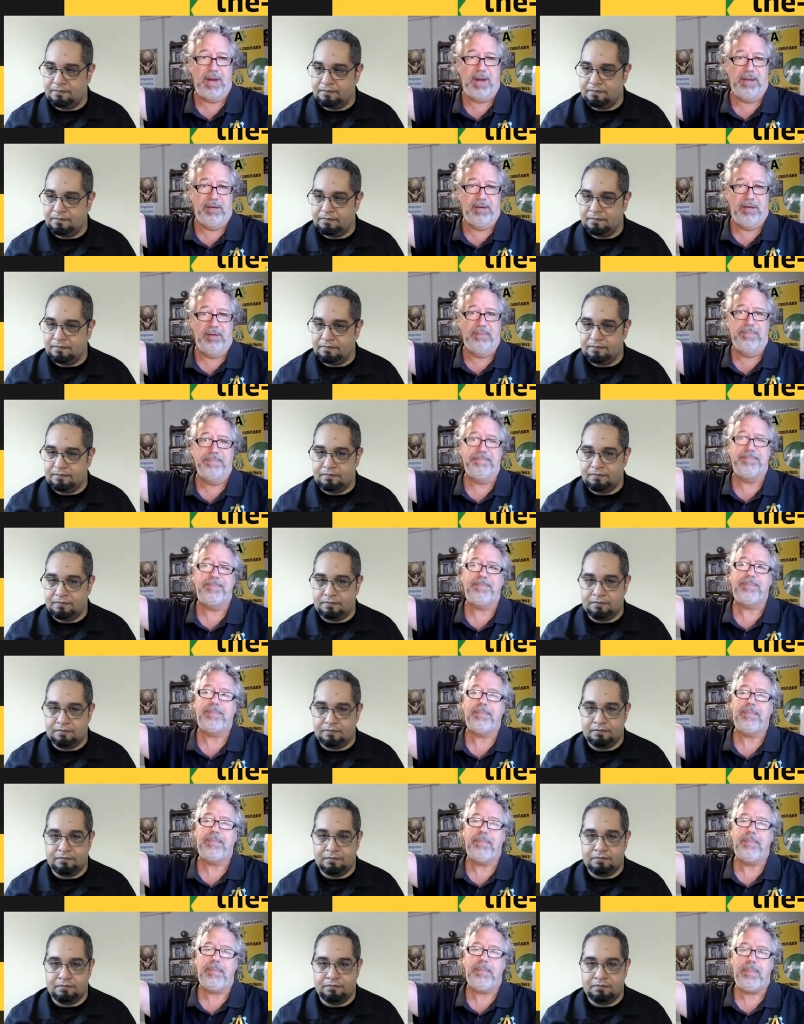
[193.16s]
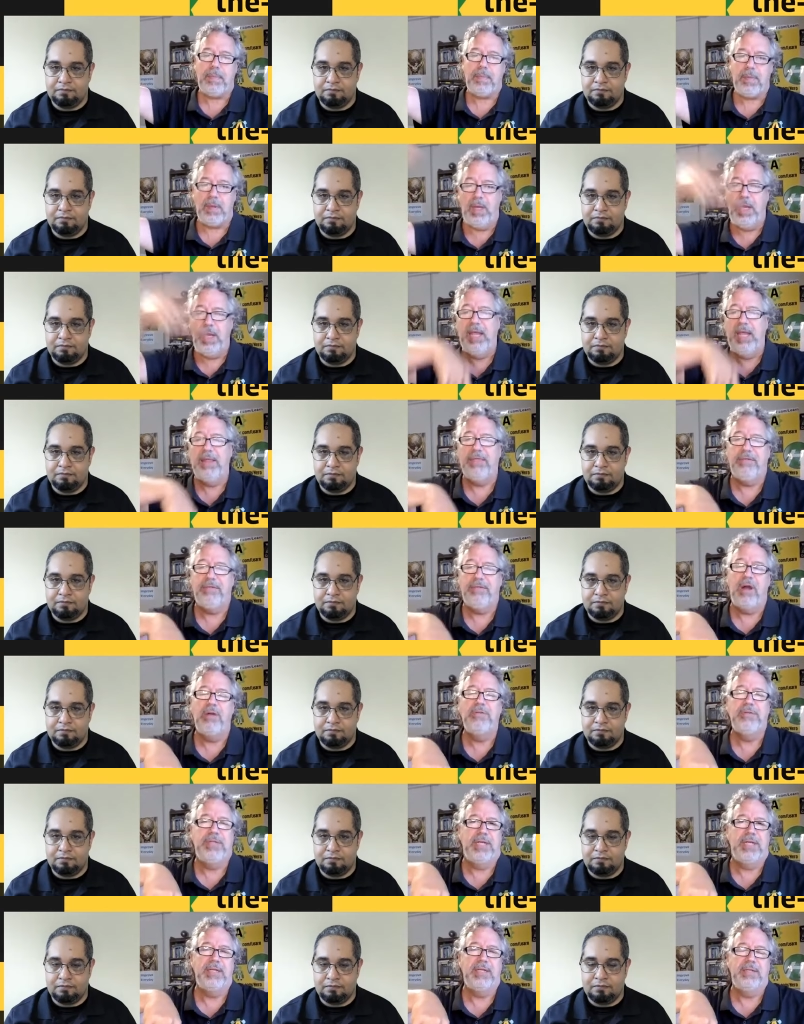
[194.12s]
Speaker 1: monitor, it
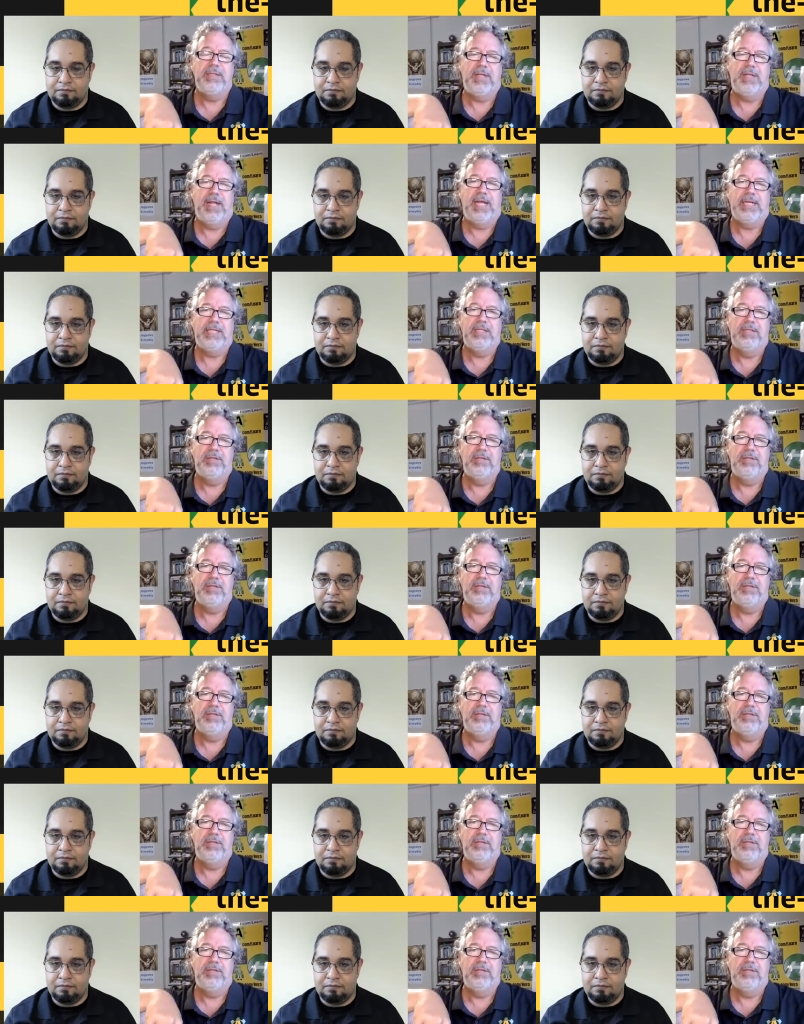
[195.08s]
throws it like